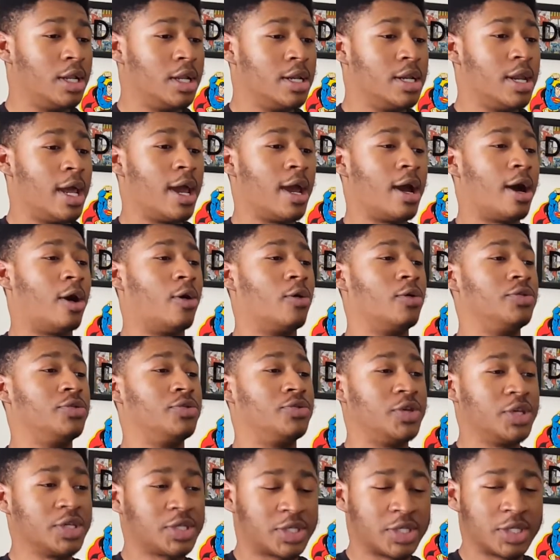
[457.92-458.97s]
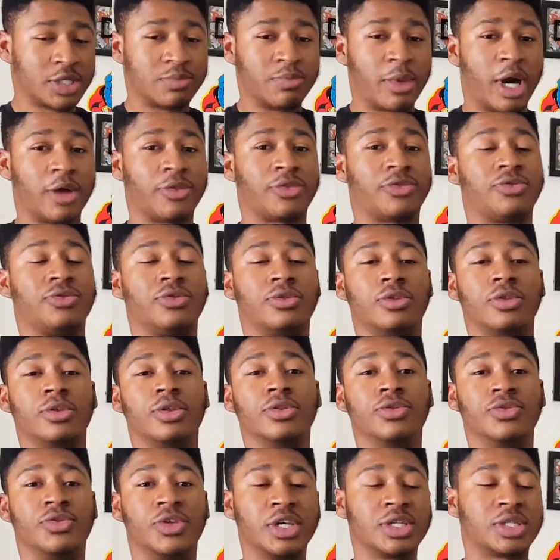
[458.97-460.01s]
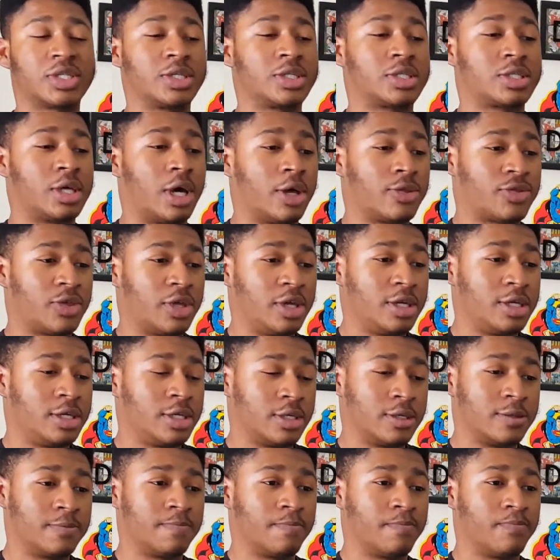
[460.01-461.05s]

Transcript: Now, this is my this is something